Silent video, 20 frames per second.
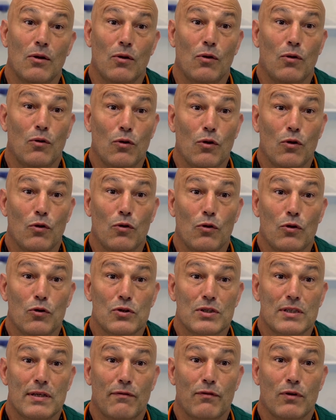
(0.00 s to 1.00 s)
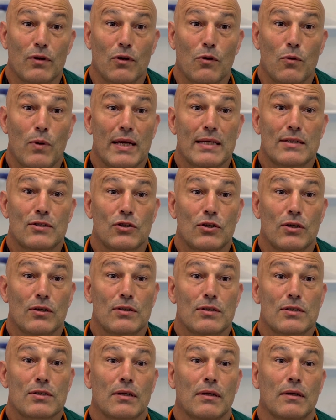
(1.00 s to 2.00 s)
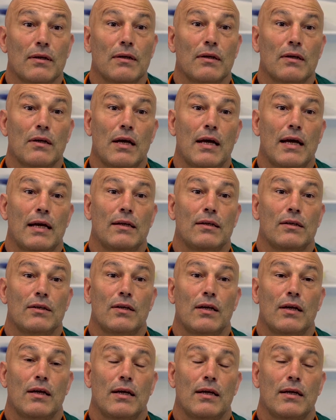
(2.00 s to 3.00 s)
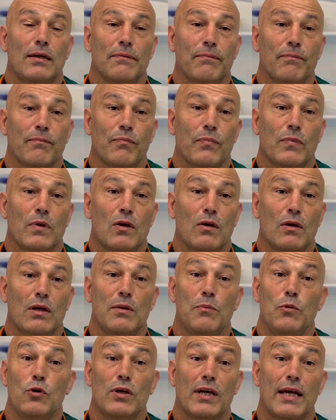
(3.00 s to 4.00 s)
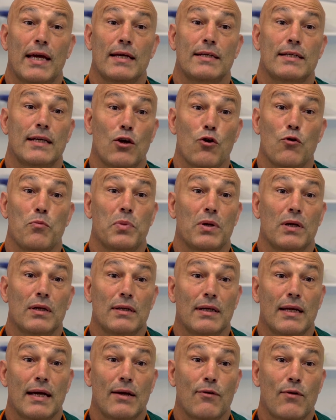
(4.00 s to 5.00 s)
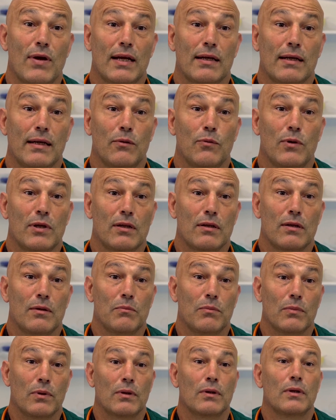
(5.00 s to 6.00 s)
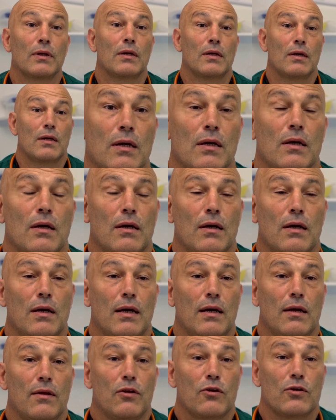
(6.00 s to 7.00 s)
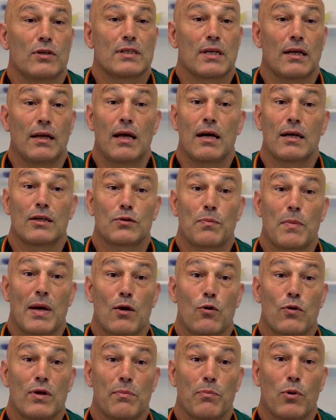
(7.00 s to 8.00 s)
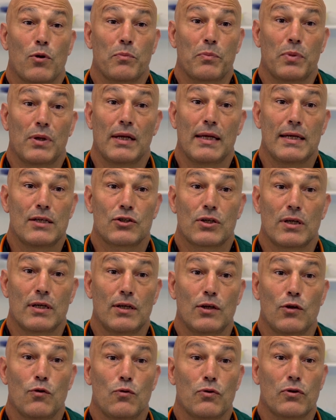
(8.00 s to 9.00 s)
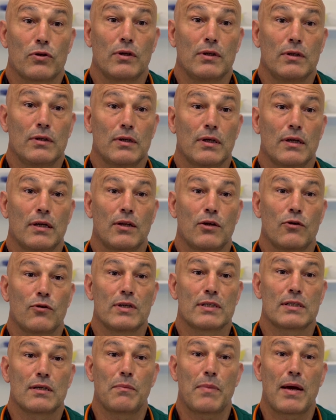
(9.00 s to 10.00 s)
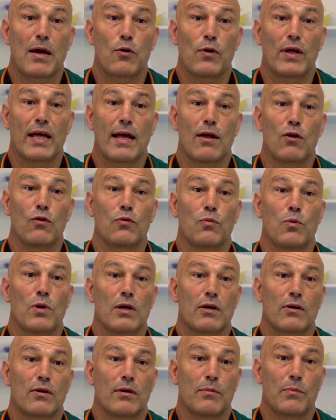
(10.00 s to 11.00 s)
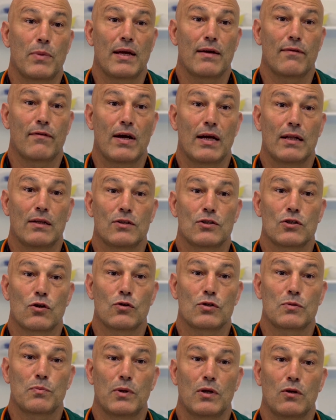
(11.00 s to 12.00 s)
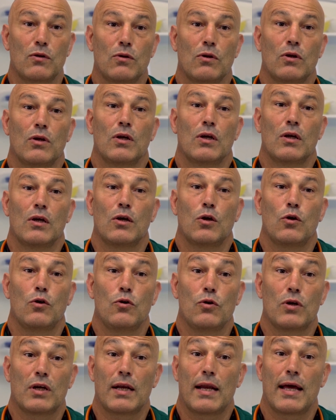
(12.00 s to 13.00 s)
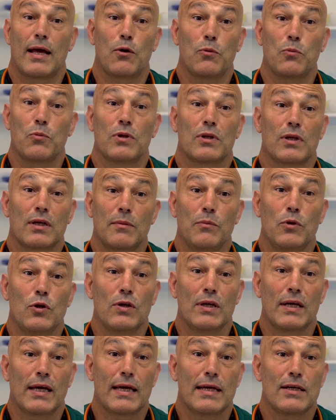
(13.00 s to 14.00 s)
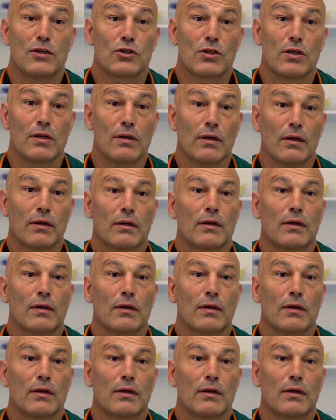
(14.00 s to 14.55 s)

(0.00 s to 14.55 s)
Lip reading: All those different questions, and communicating open and directly with them. There is a large Maori population in Northland, and there is a Maori health worker at Bay of Islands Hospital who can help with communication.